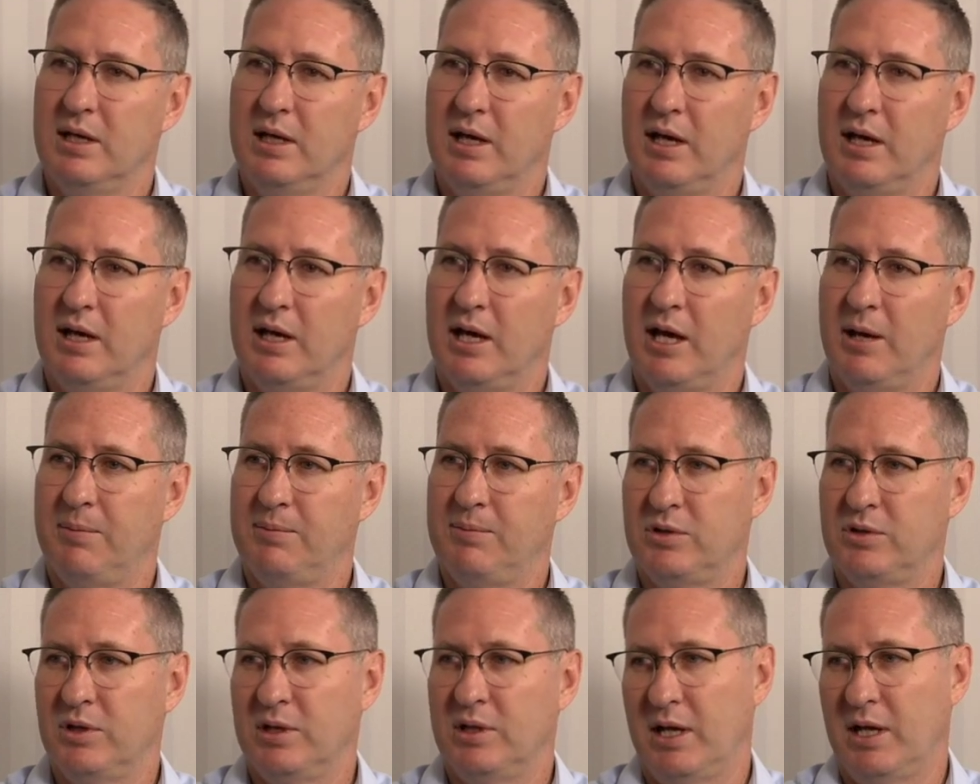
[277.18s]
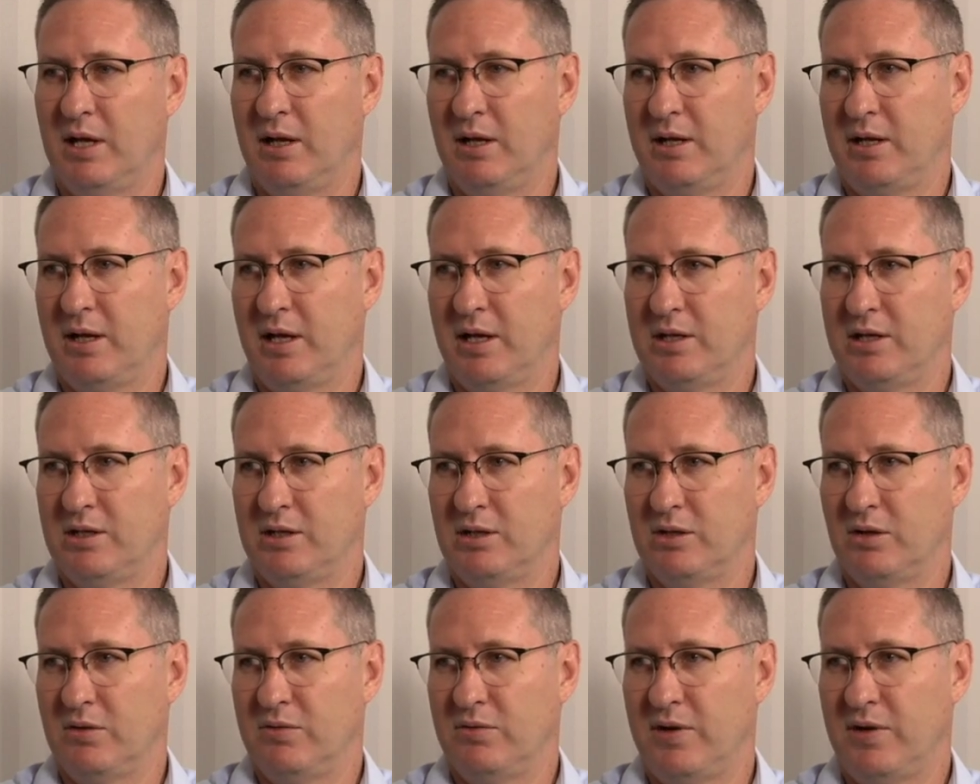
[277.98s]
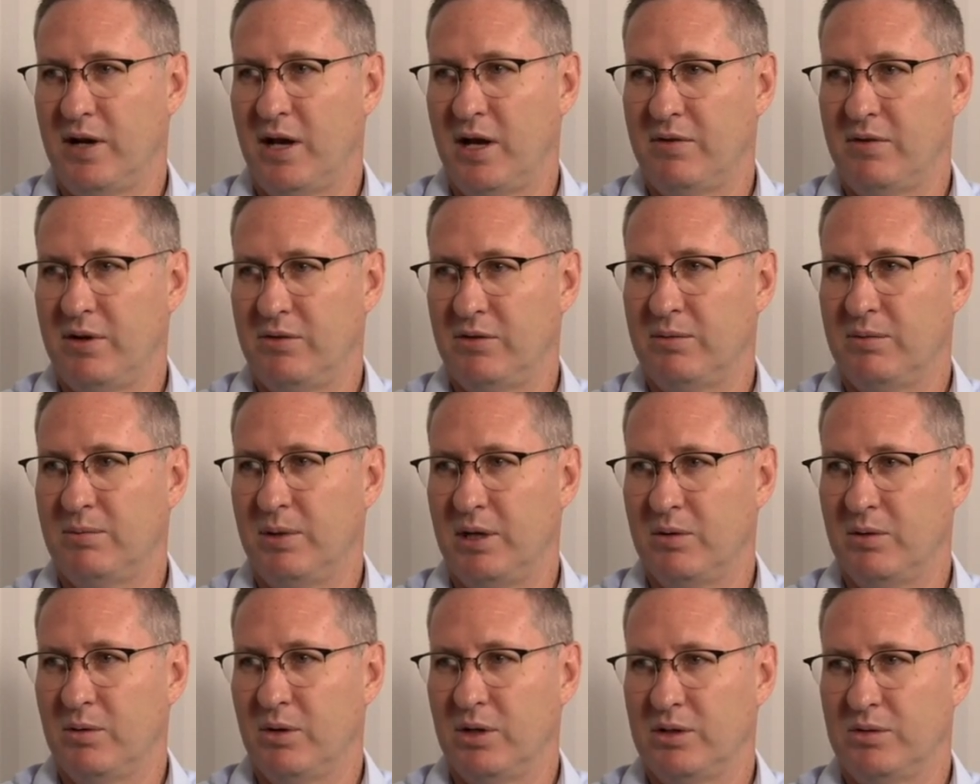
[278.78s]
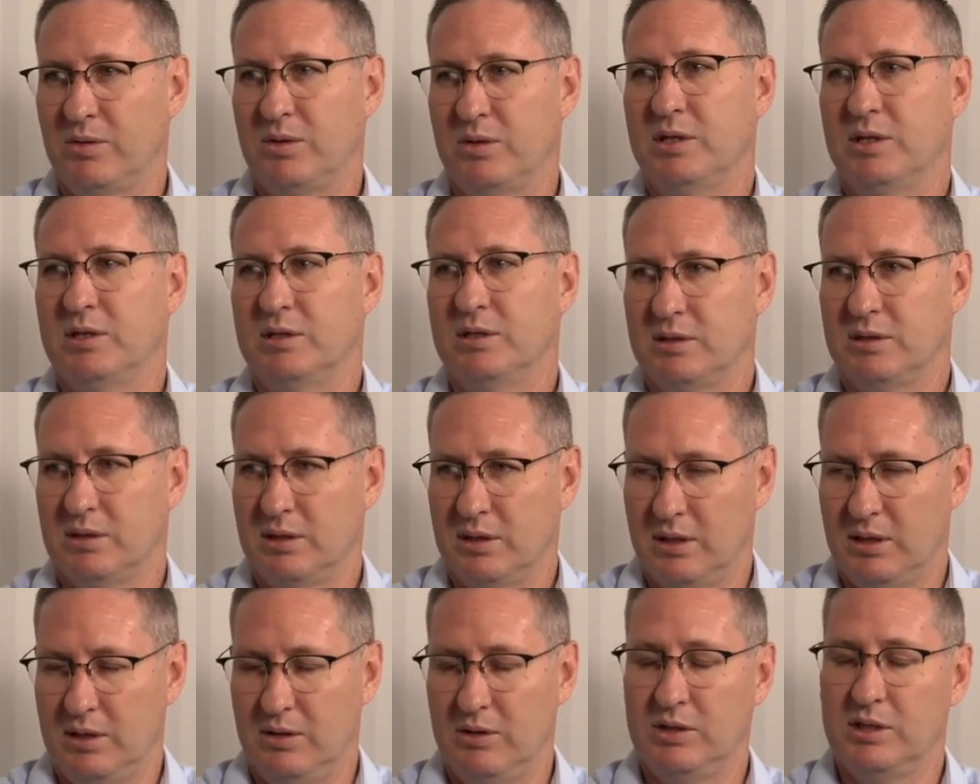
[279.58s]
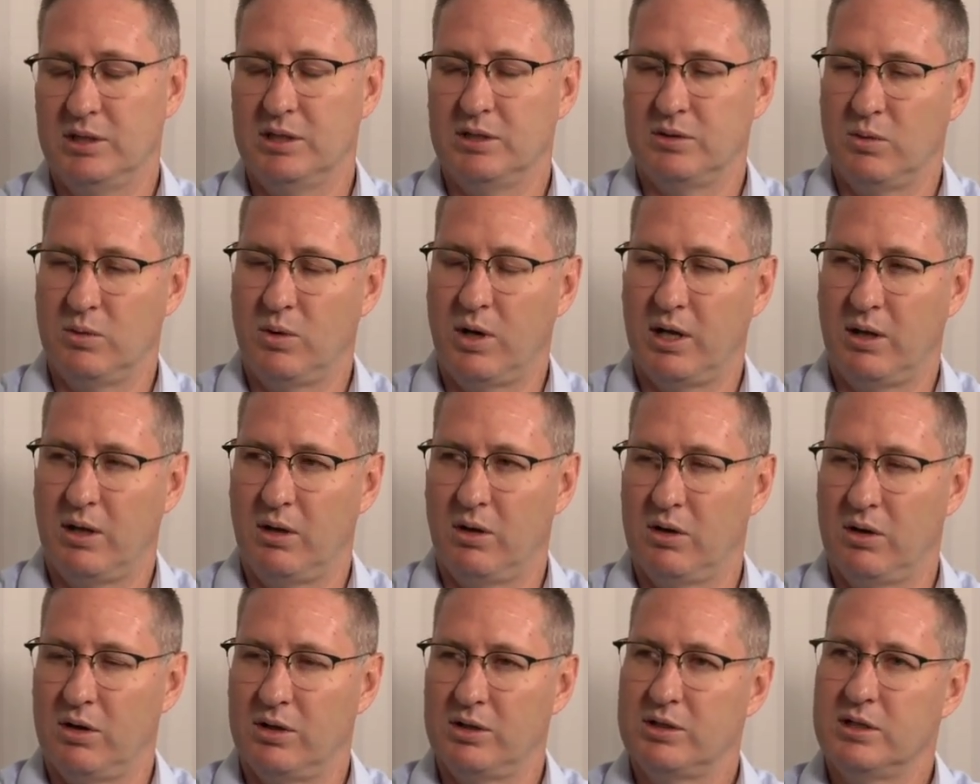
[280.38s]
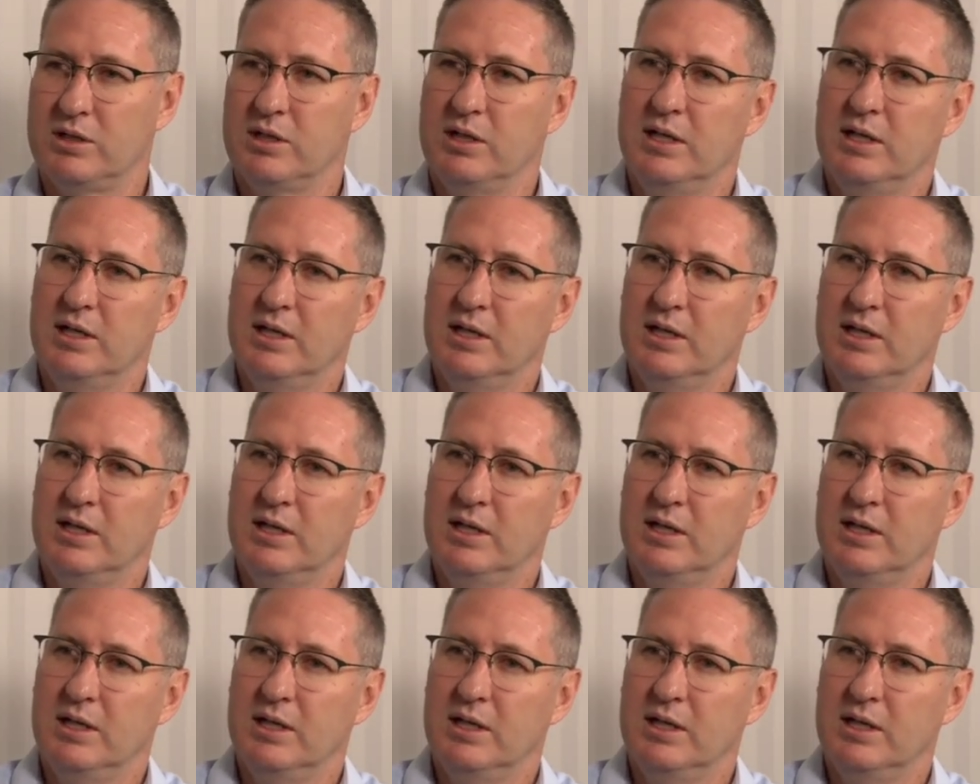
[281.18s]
uh, up to an allocation of 500 megawatts, which is which is quite large,